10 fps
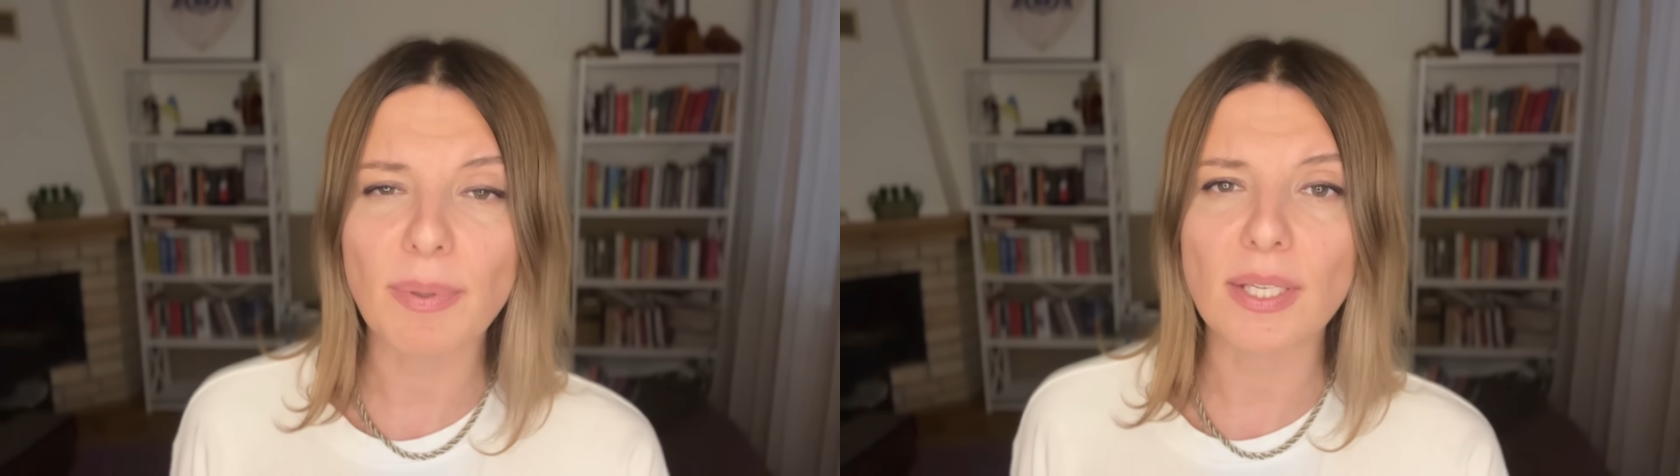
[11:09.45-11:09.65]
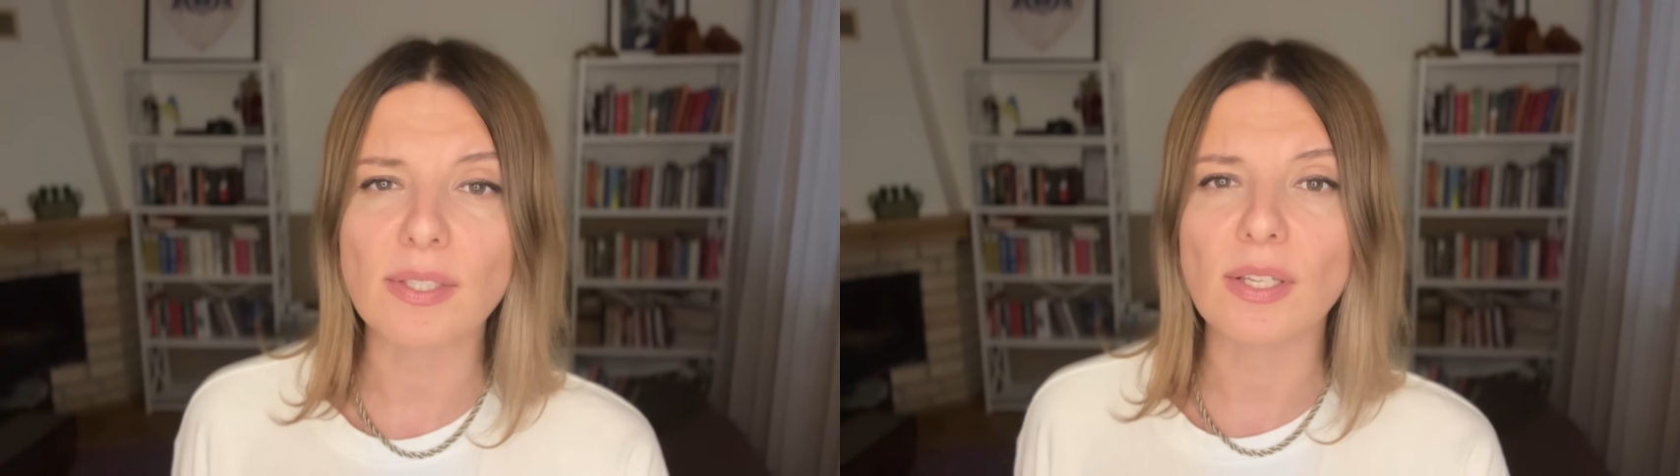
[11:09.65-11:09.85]

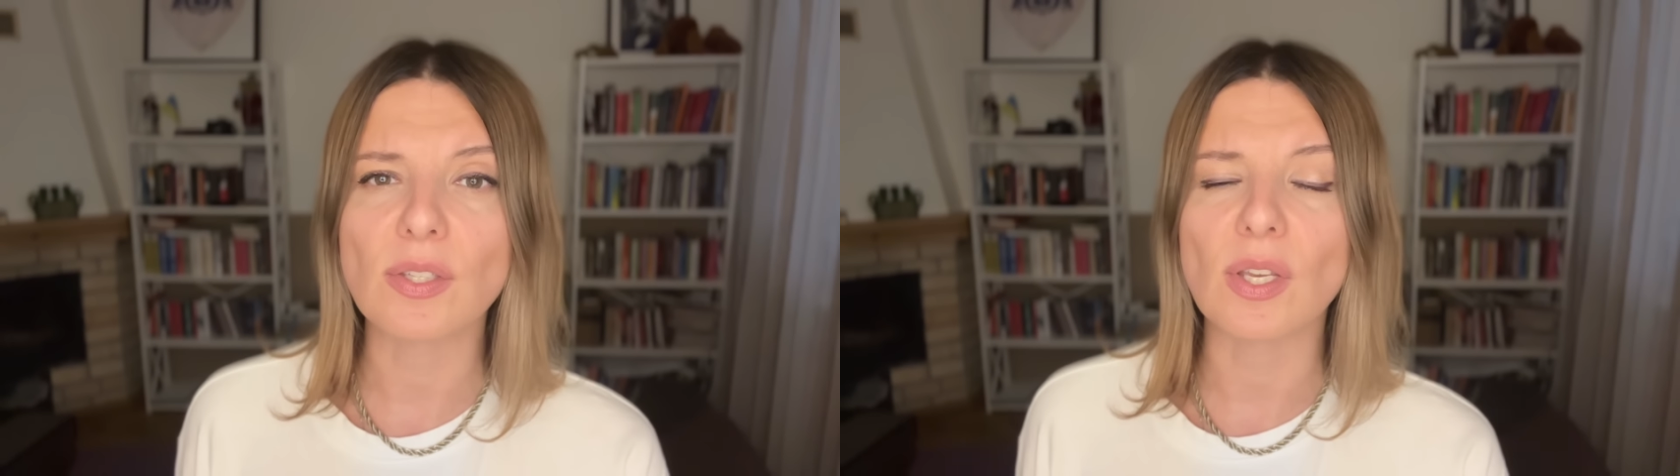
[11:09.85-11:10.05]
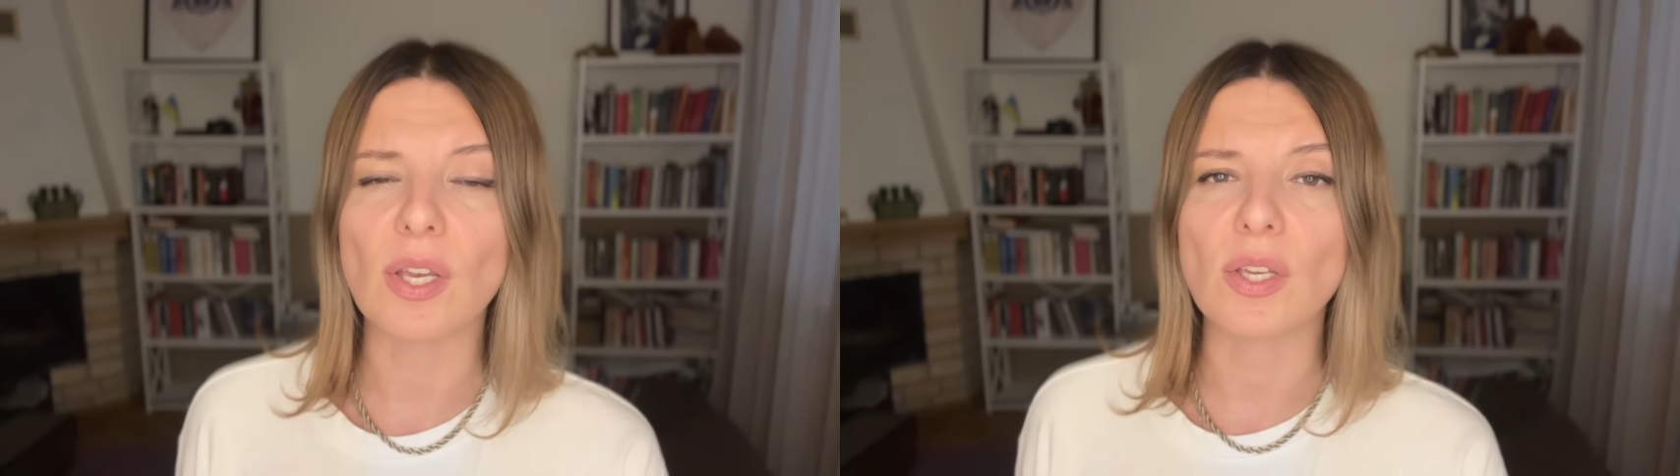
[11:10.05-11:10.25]

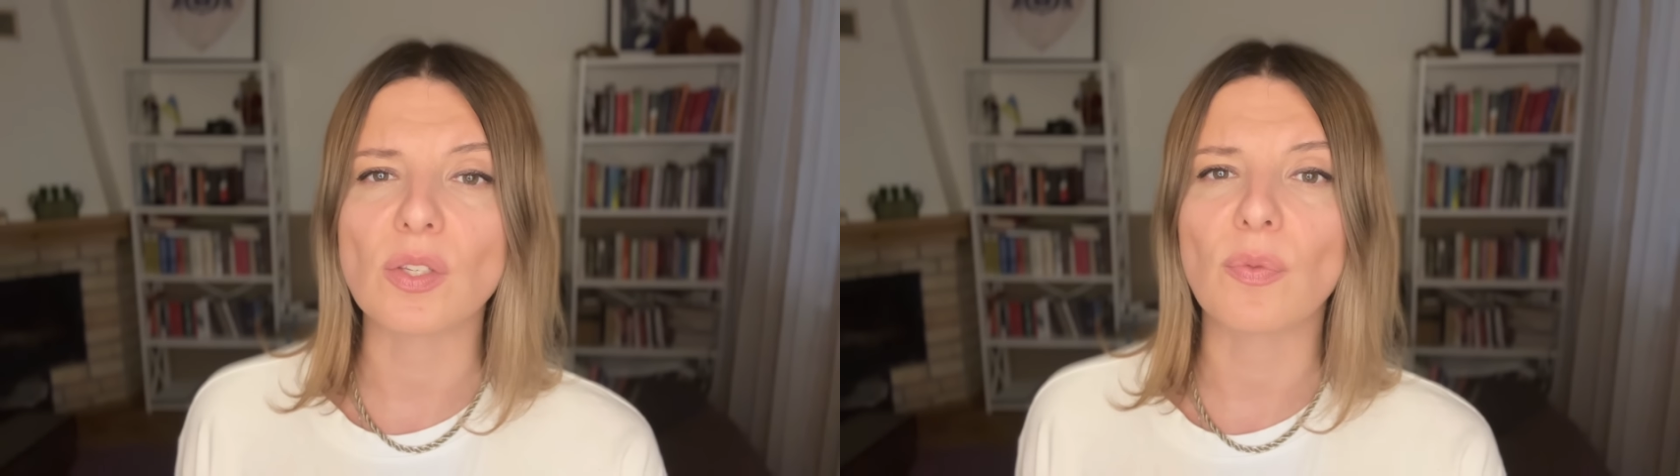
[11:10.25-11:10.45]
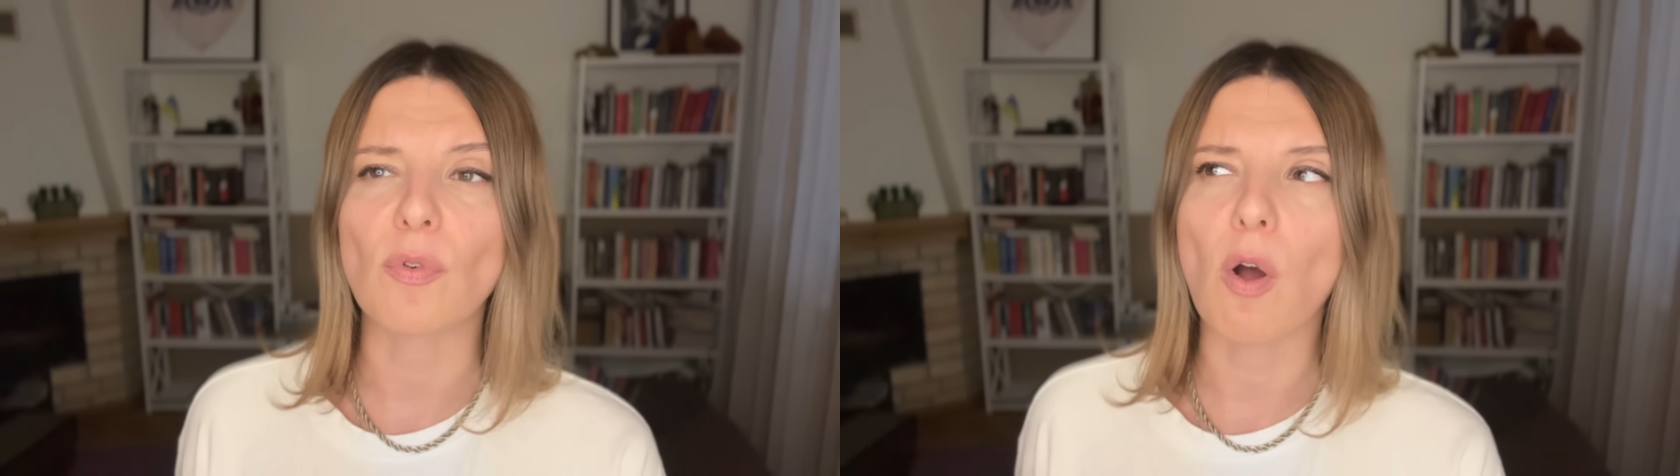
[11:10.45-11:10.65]

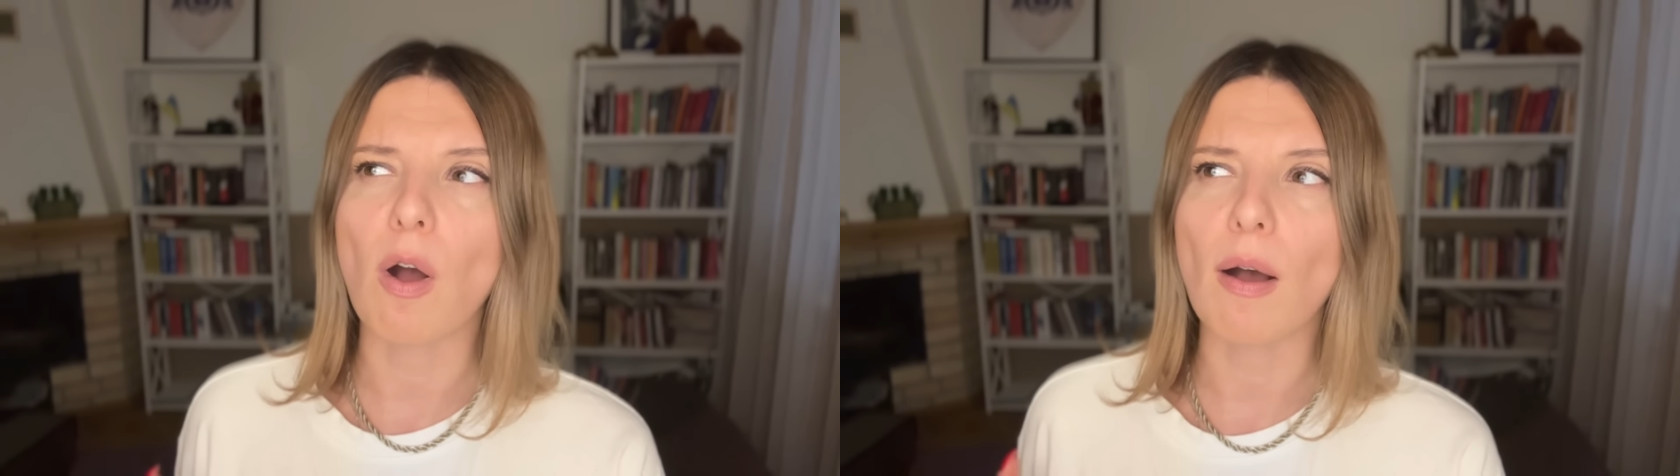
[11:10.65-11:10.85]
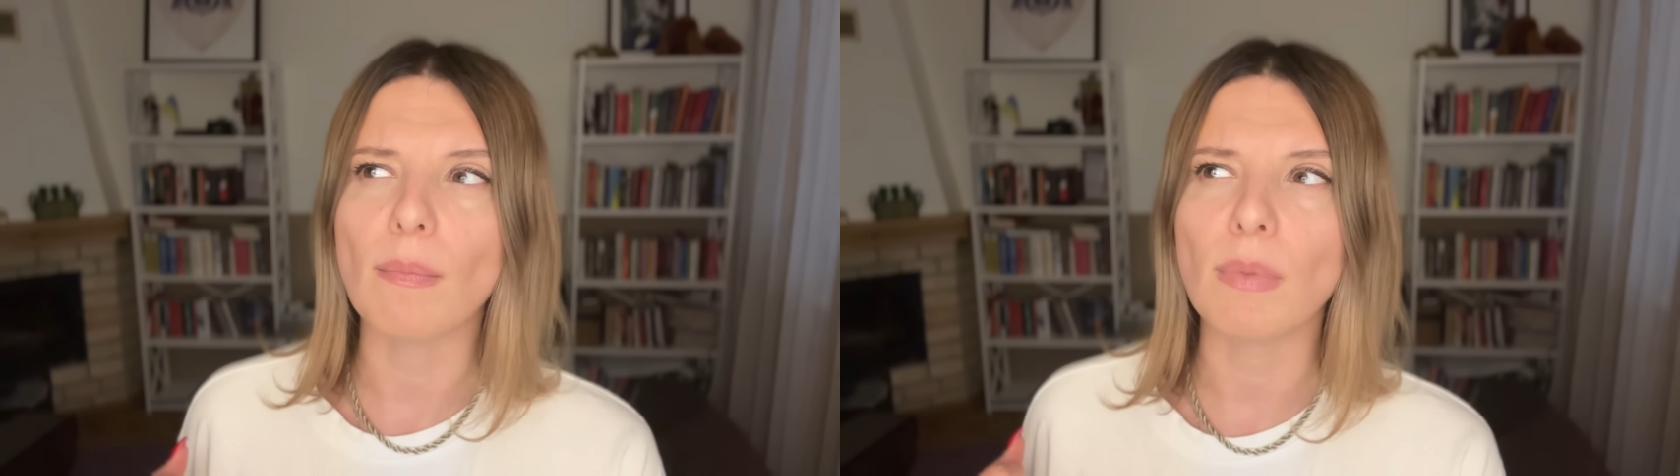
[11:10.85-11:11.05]
businesses,
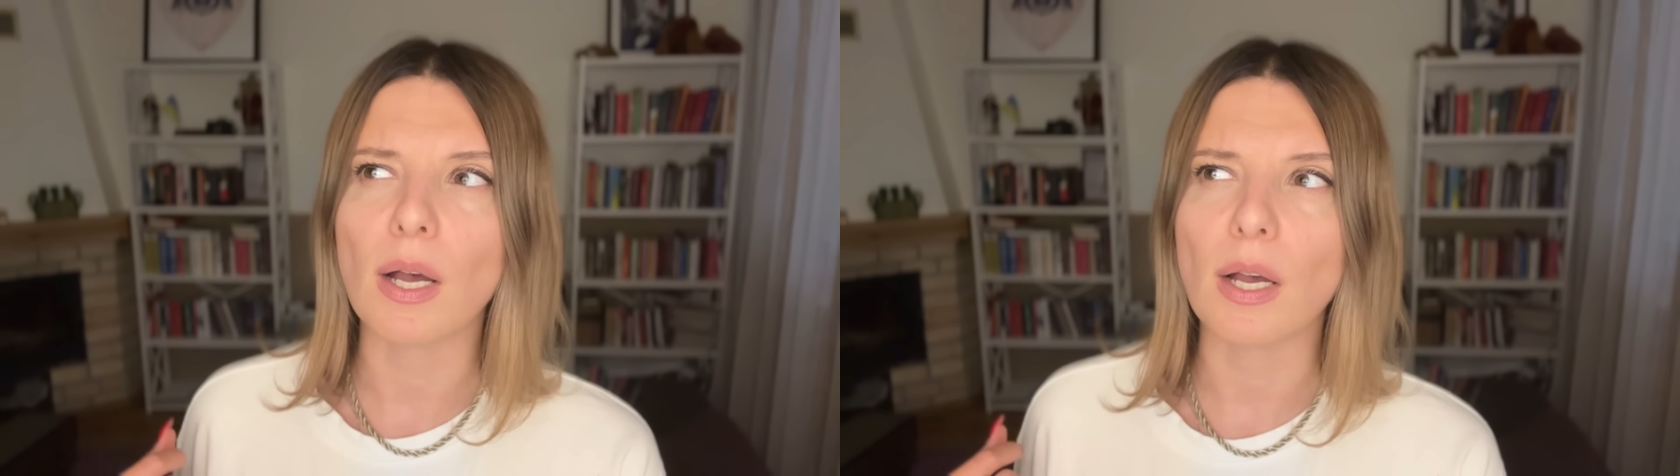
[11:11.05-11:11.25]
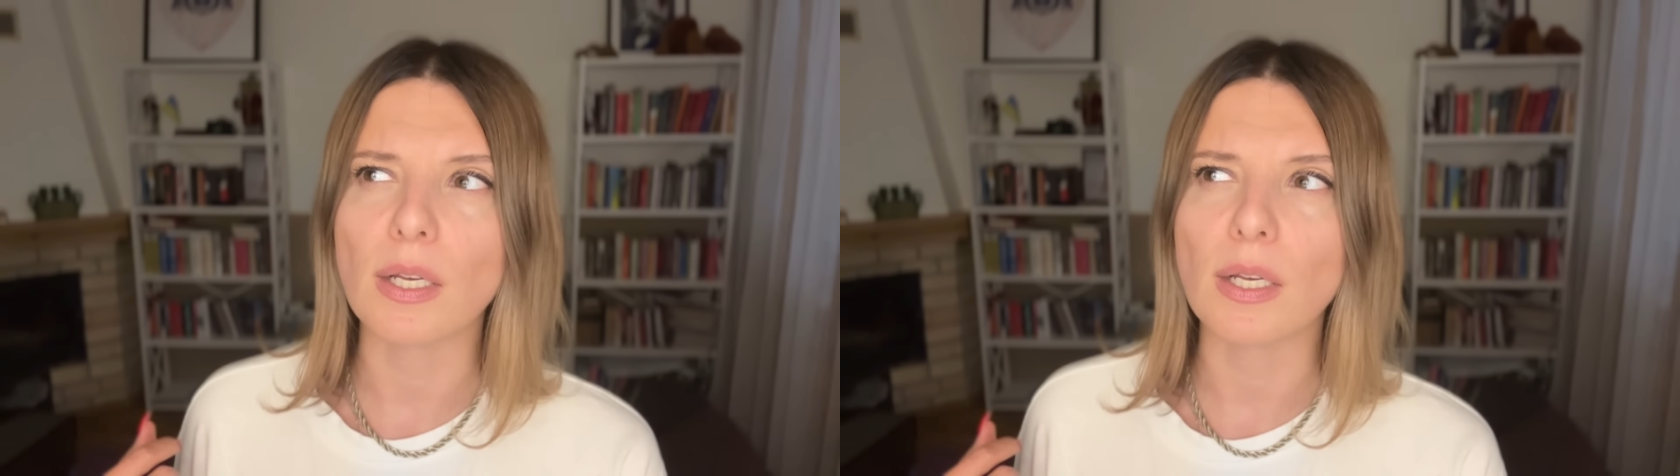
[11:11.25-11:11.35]
from